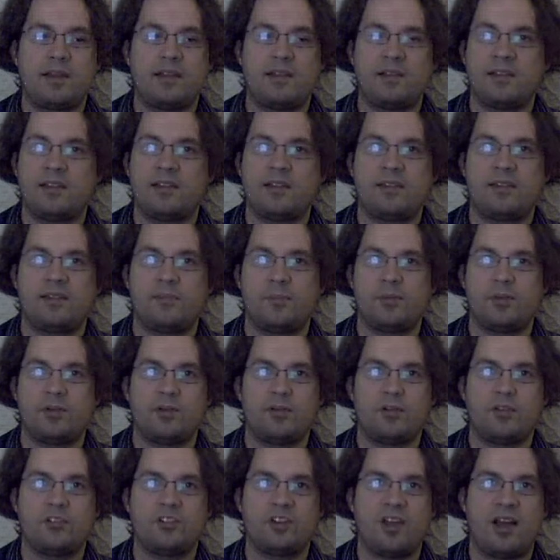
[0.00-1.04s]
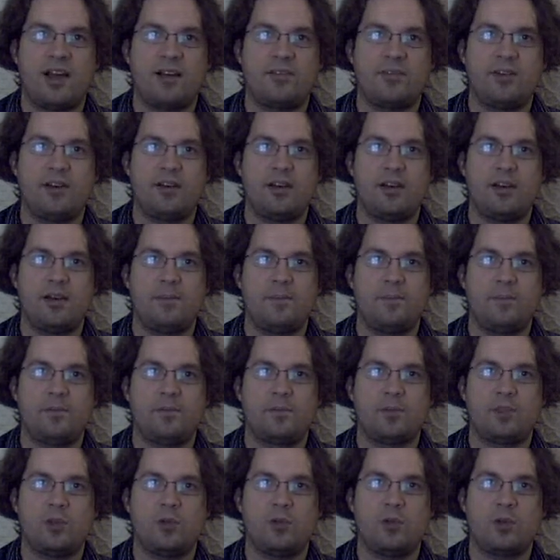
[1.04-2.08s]
Lisp or Java
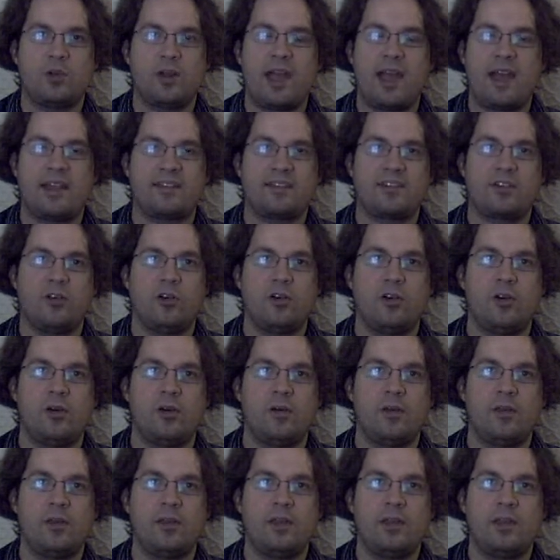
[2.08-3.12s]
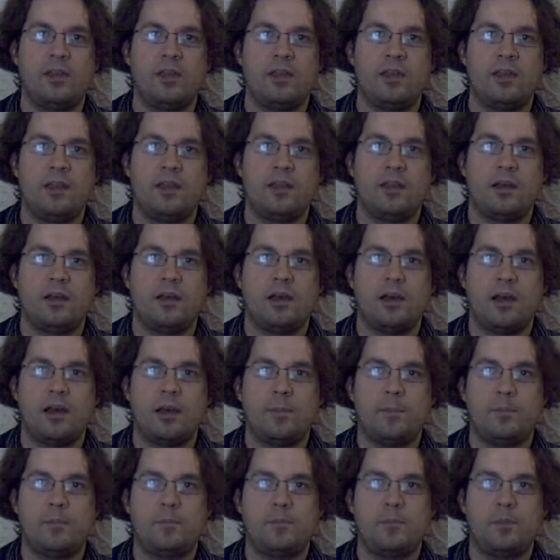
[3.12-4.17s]
or Haskell.
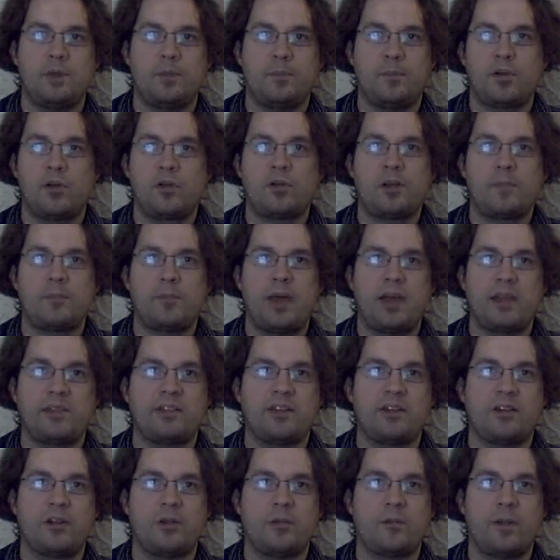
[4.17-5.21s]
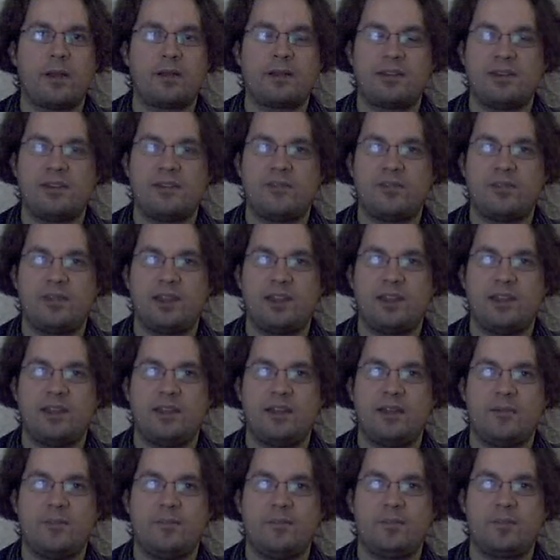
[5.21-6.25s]
Um, but Perl and Python are
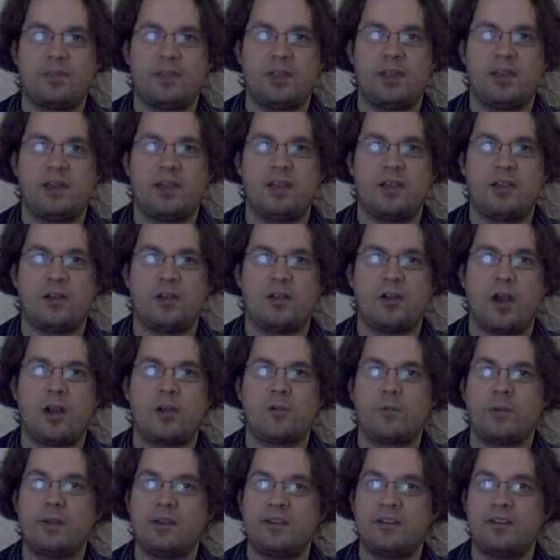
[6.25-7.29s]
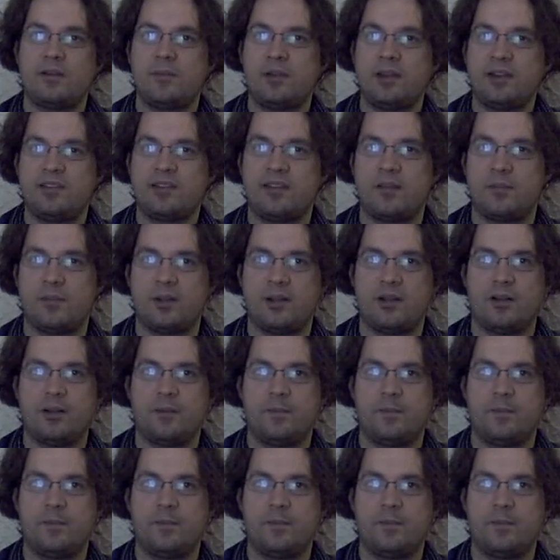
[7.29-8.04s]
relatively, uh, are, are, reasonably similar.